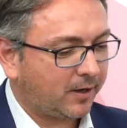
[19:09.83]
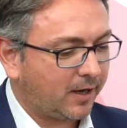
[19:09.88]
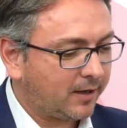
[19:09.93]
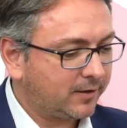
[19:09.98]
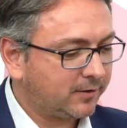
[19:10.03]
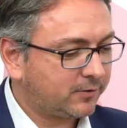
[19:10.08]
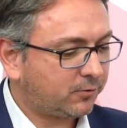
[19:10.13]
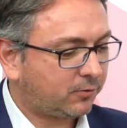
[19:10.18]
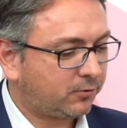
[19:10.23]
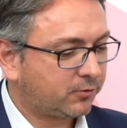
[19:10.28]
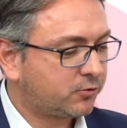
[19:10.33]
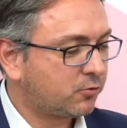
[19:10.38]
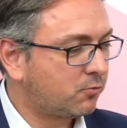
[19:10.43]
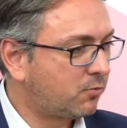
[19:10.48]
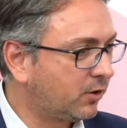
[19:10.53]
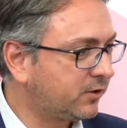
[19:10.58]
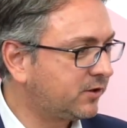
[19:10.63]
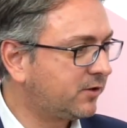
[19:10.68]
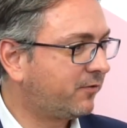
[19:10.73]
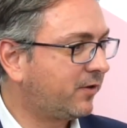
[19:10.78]
and also
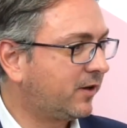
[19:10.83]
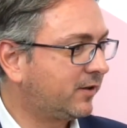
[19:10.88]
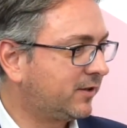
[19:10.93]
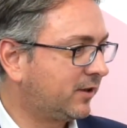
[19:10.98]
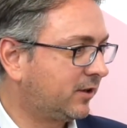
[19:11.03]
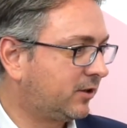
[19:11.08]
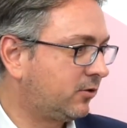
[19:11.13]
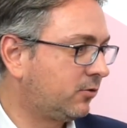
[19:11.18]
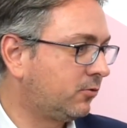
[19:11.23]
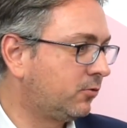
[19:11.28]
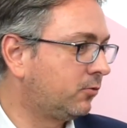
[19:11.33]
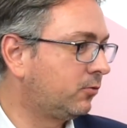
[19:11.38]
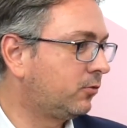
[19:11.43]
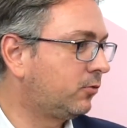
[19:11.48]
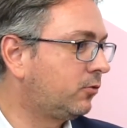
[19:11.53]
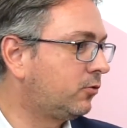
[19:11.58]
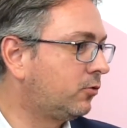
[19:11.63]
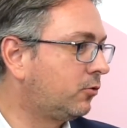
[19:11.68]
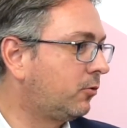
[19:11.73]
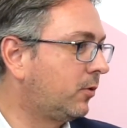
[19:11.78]
motivated you
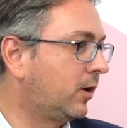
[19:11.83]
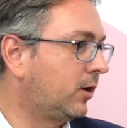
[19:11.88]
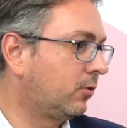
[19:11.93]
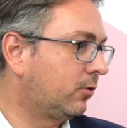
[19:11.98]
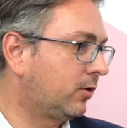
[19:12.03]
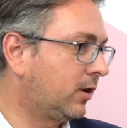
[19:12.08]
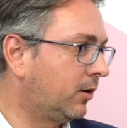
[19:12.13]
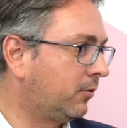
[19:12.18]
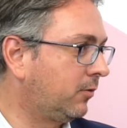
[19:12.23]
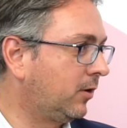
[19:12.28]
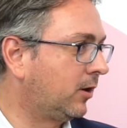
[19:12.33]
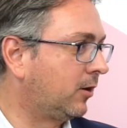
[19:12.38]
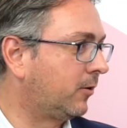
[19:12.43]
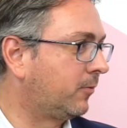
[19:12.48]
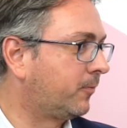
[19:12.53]
during your career?